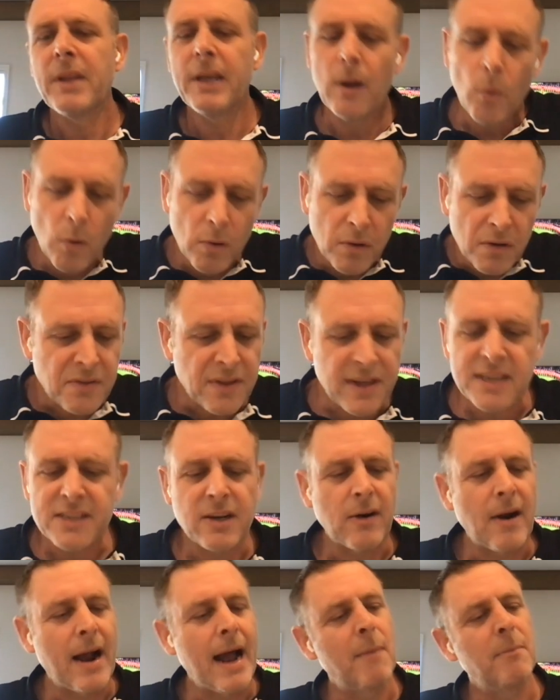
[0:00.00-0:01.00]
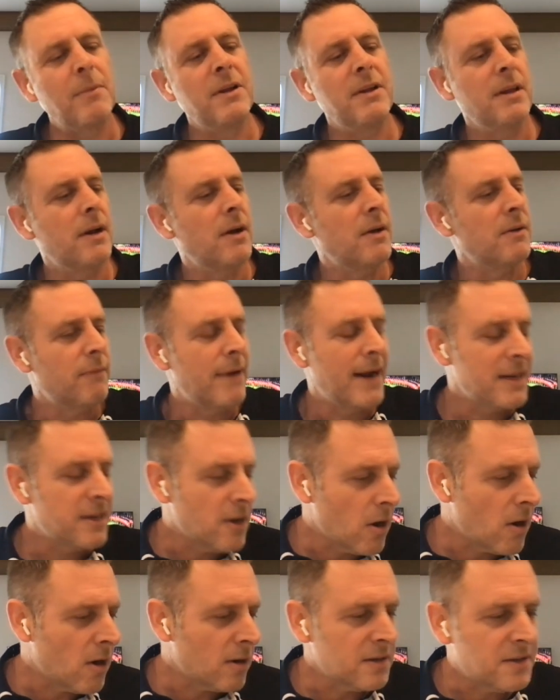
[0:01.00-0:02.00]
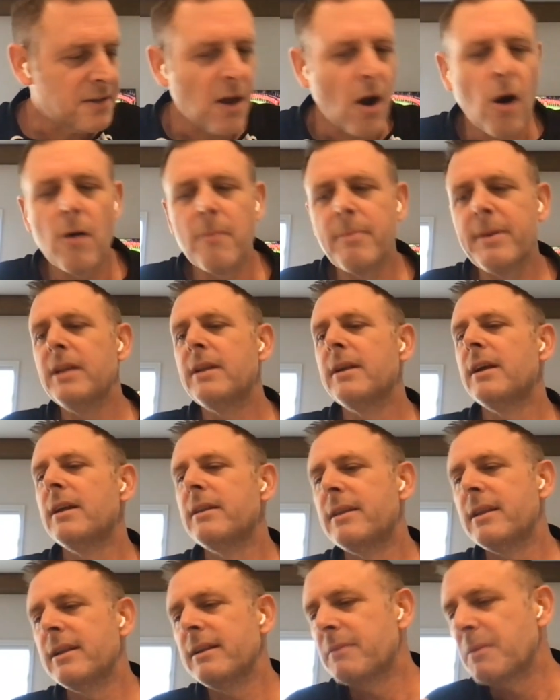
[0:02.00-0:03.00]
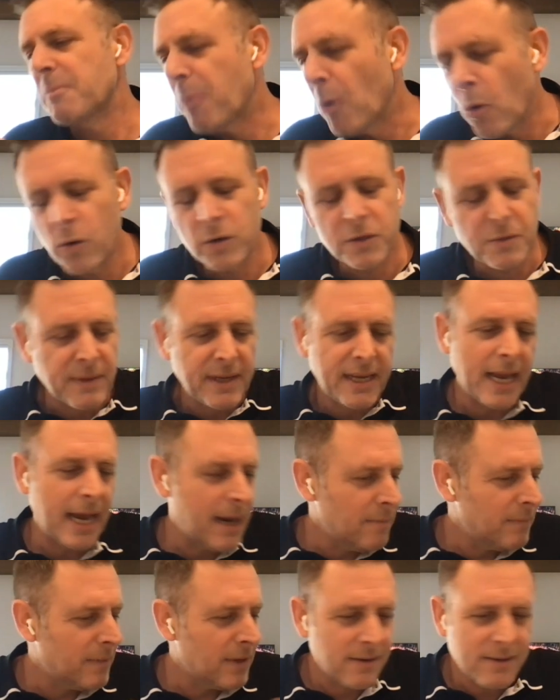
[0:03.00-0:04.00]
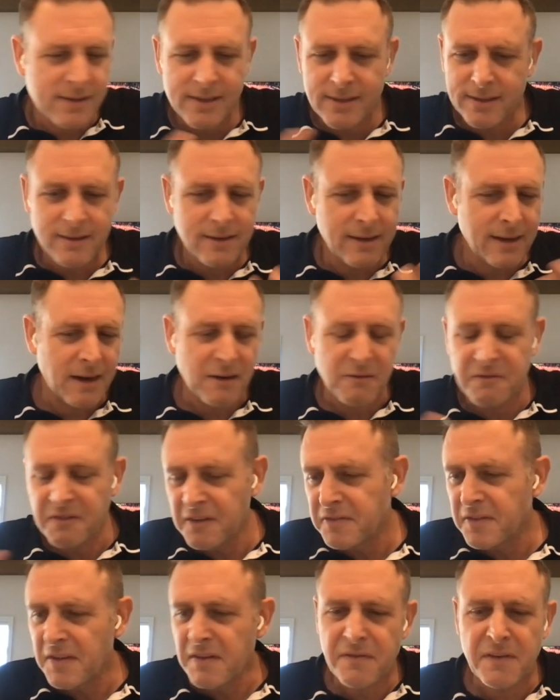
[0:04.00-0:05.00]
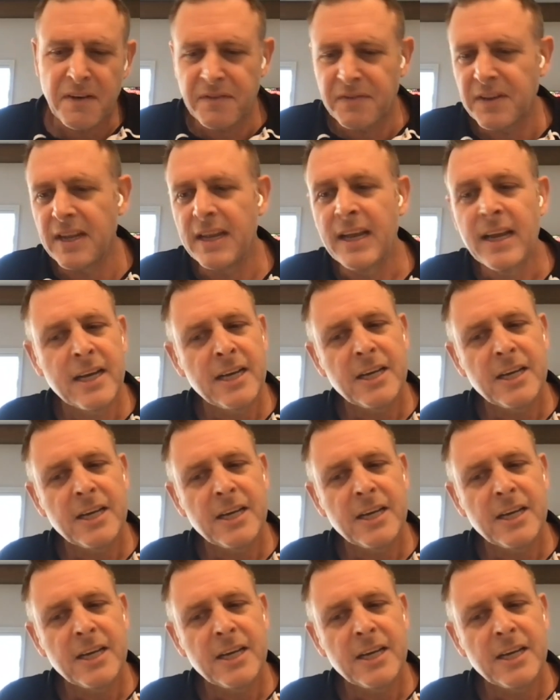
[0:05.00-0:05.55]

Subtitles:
all the things that are happening, the red card at Derby, the Portsmouth game that's, 50-50,